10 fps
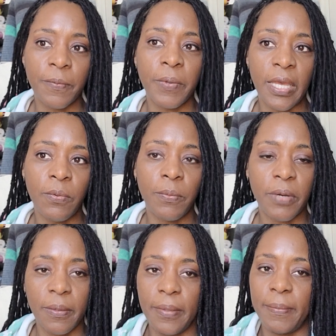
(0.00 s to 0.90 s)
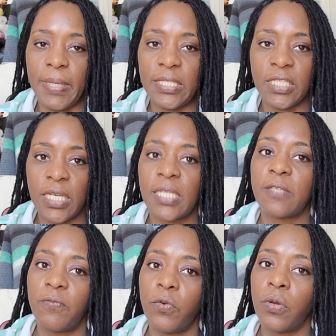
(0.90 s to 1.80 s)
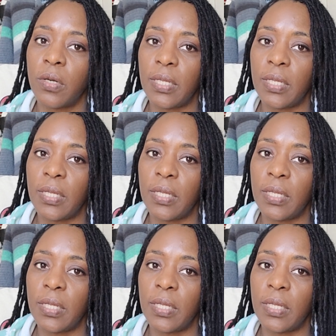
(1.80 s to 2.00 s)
but it will probably be just for